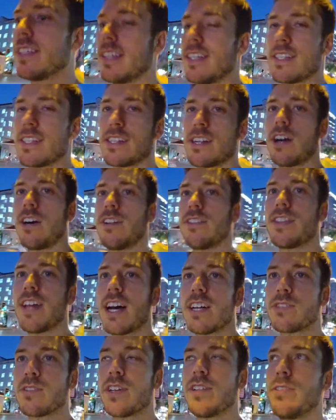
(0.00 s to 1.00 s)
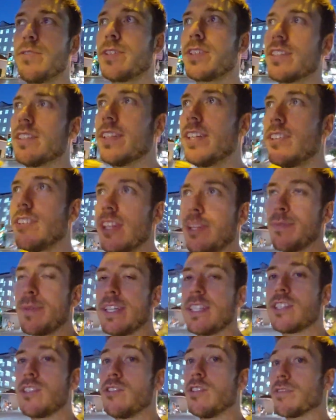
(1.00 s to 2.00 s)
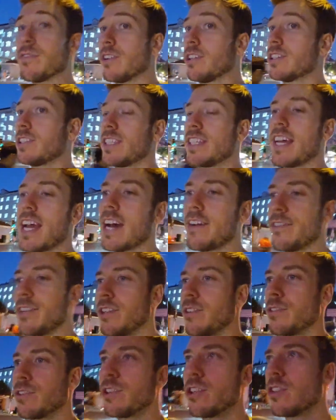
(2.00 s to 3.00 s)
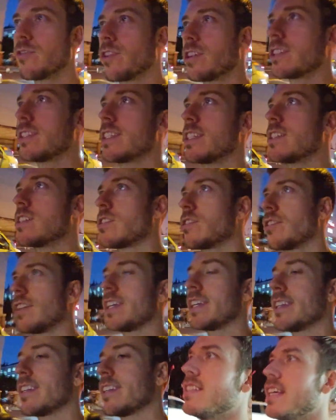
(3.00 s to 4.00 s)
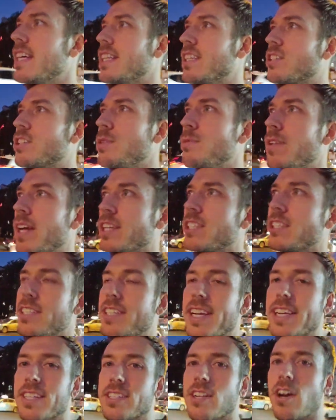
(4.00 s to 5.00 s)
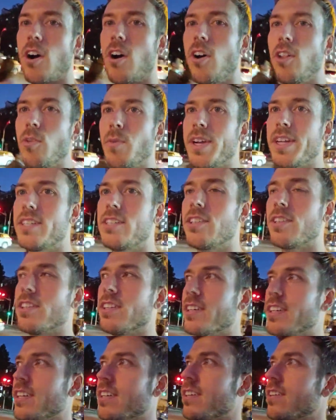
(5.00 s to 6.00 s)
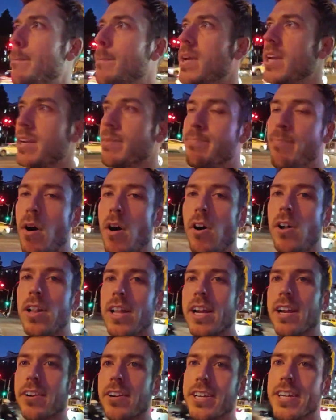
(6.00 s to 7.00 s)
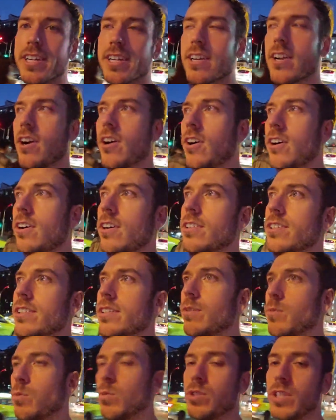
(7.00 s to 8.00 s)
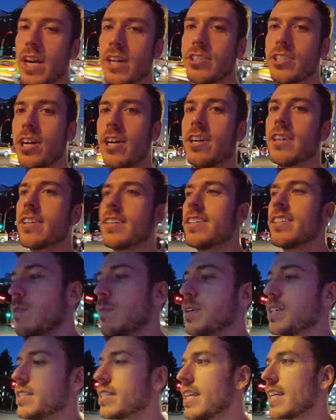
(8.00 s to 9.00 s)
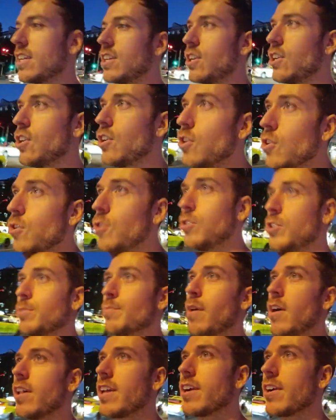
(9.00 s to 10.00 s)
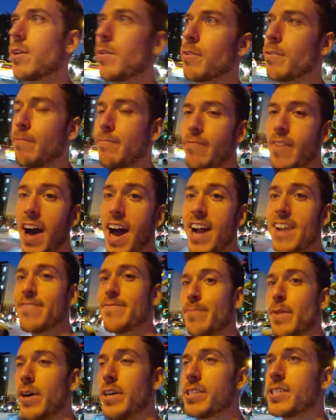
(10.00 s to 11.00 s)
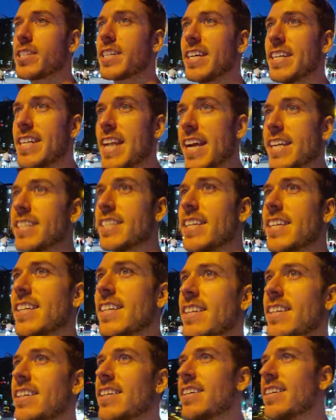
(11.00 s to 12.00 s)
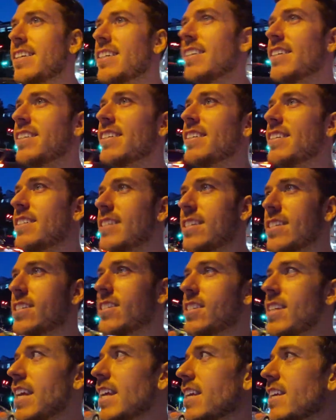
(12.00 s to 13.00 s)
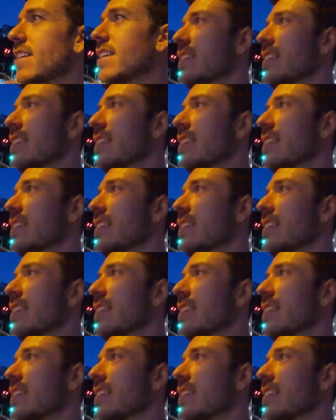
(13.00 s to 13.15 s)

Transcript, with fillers: It's called Da Fei Lu, which literally means University Avenue or University Street. And the street will actually take us all the way to the big mall area called Wujiaochang, which is a huge mall area with 5 malls connected. It's insane.